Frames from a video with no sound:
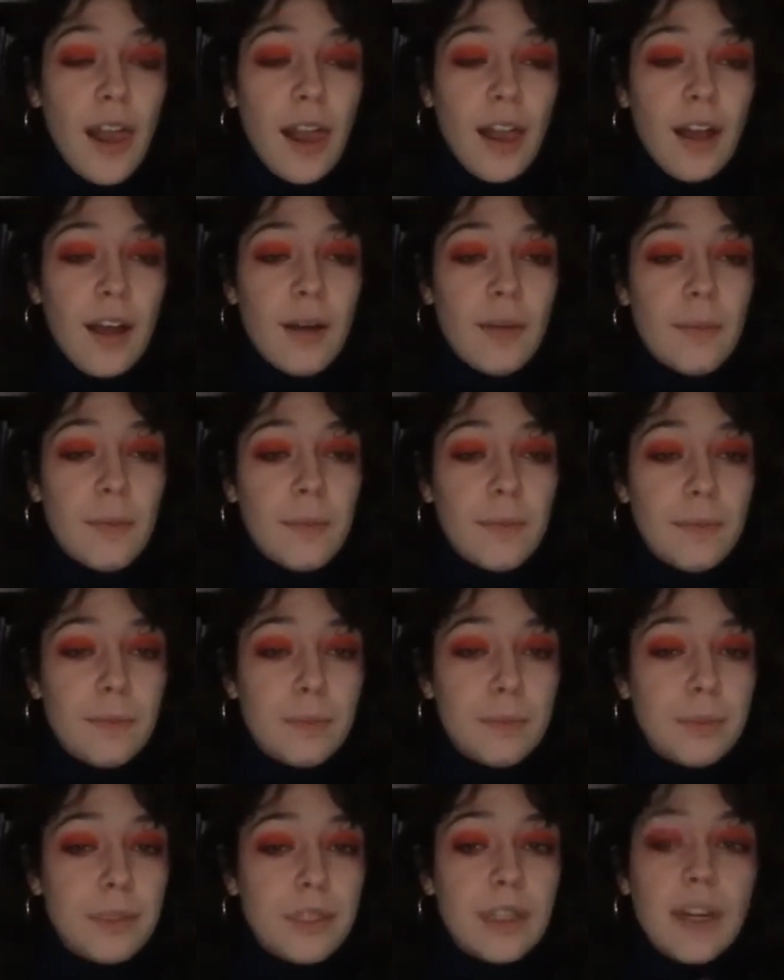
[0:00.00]

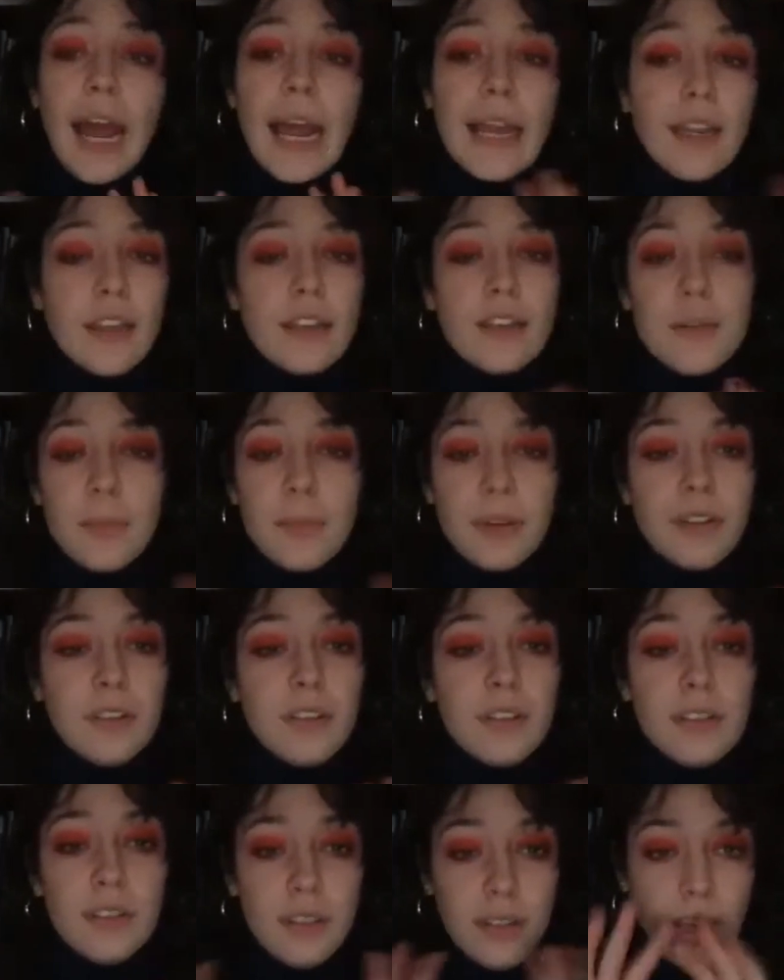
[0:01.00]
But I need to
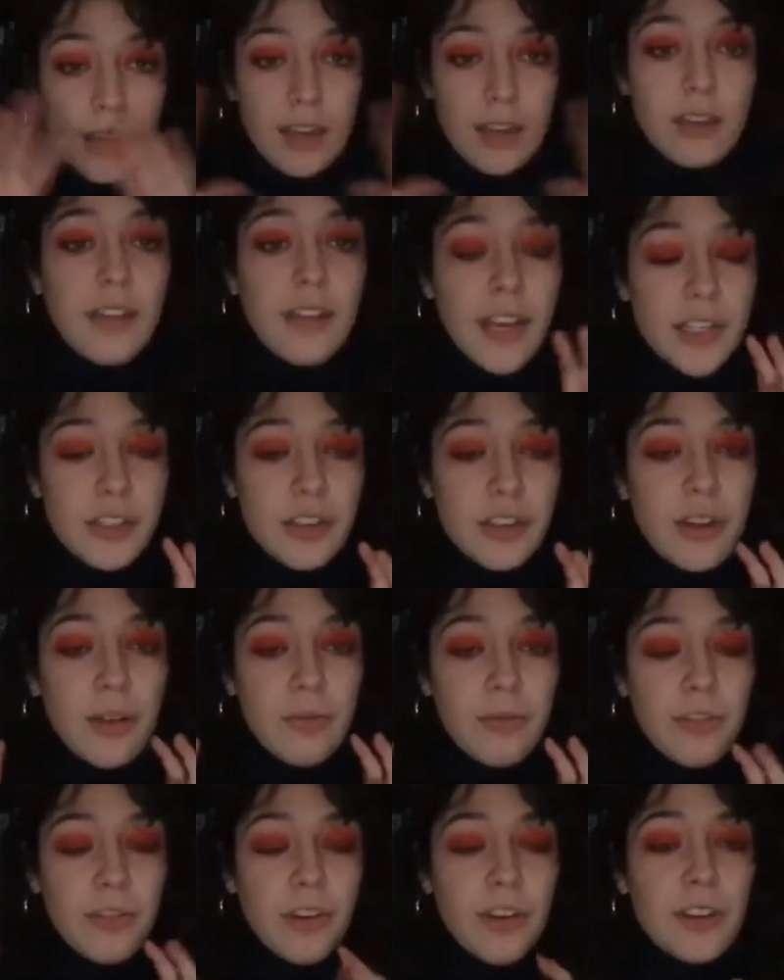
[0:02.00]
build that collection up
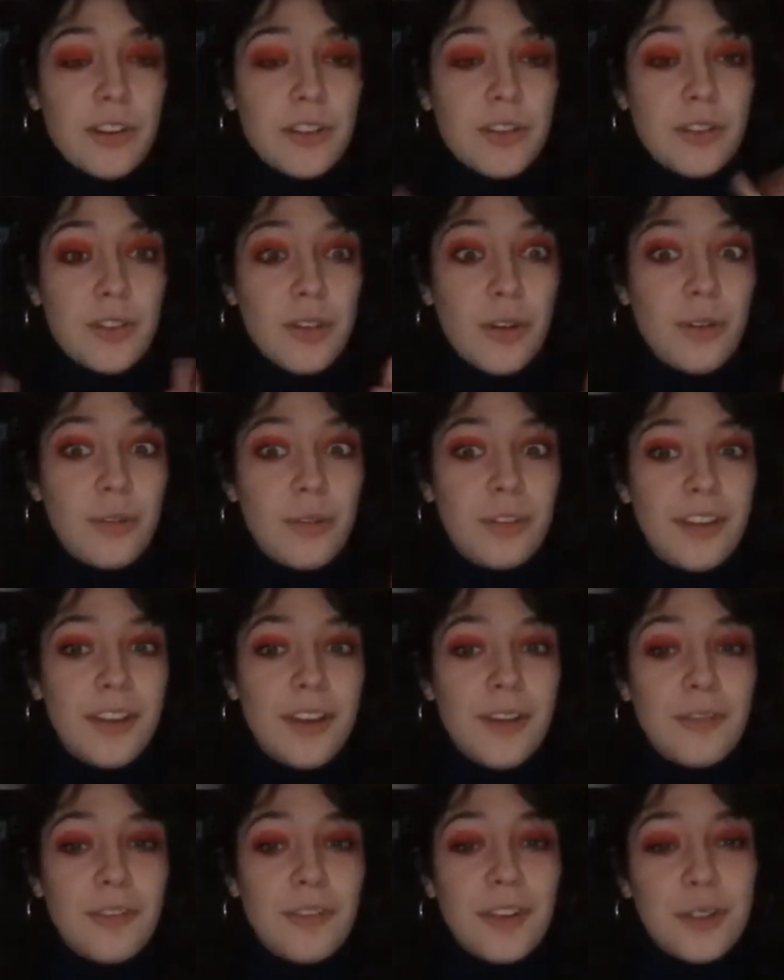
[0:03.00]
first. So
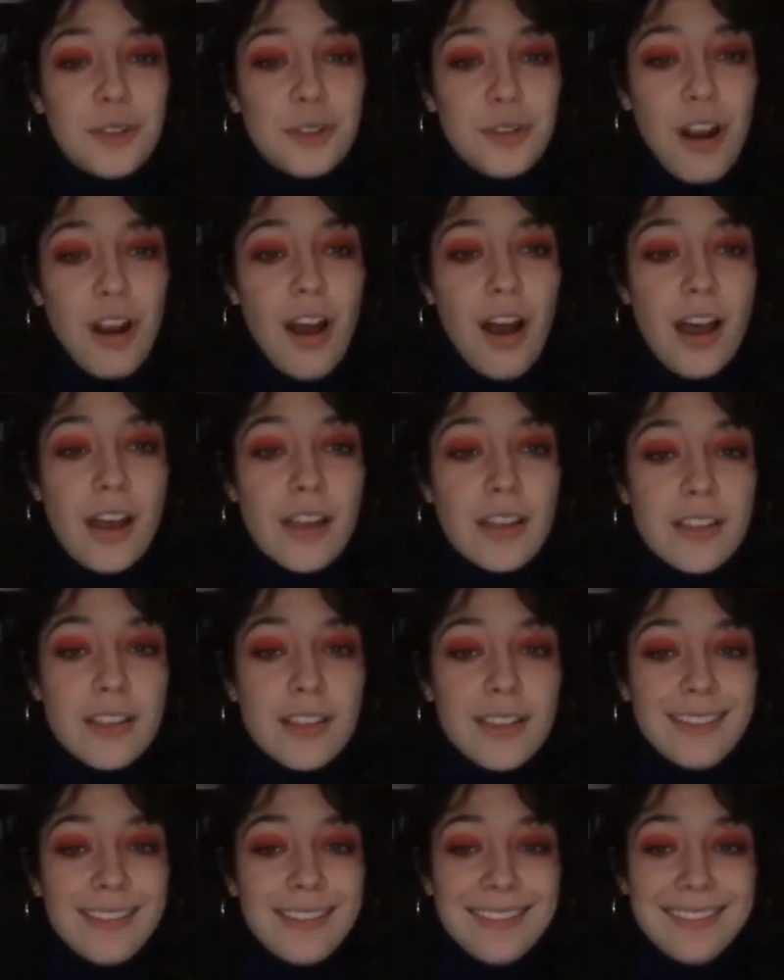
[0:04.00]
fingers crossed.